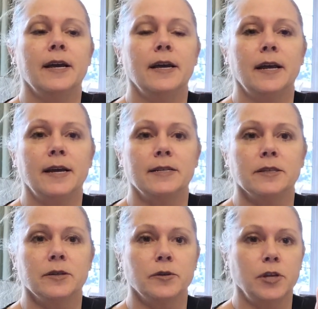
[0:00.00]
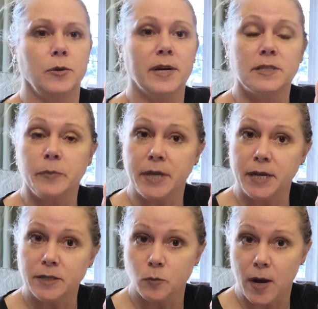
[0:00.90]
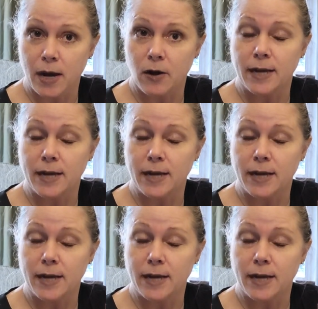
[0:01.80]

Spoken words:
It has a little USB as well.